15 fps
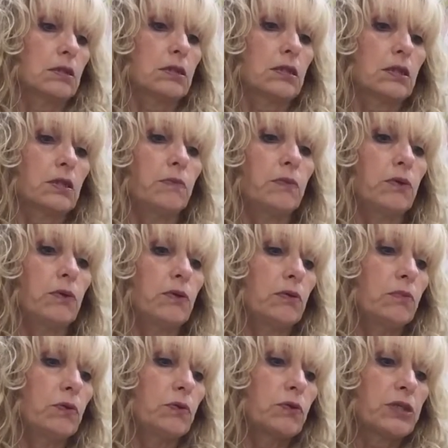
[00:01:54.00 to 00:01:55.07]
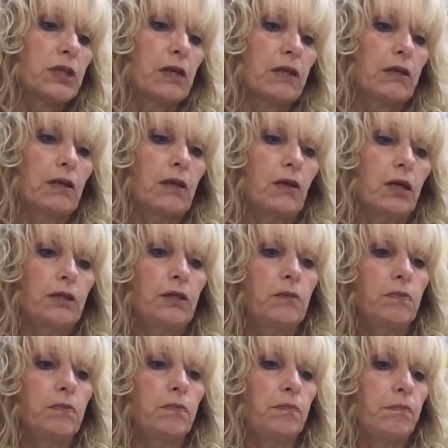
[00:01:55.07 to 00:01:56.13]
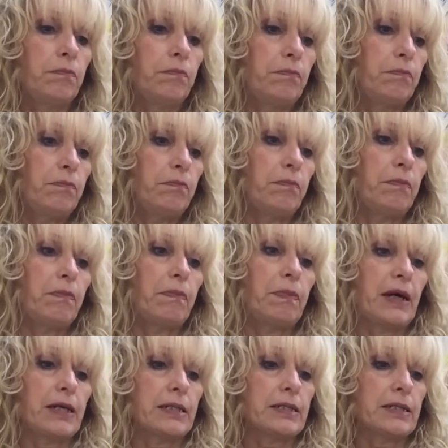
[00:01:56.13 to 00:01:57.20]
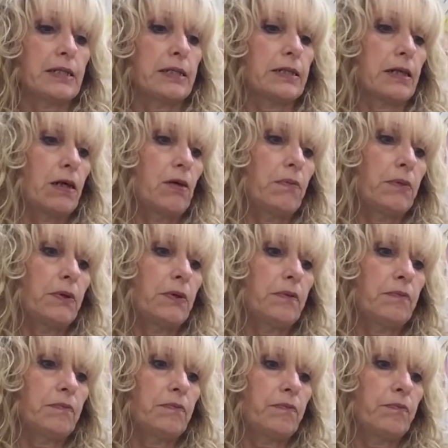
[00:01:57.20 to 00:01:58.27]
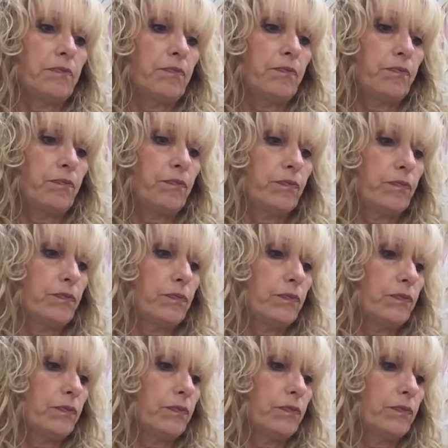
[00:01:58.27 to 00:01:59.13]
So you put them all together, line the bases up, so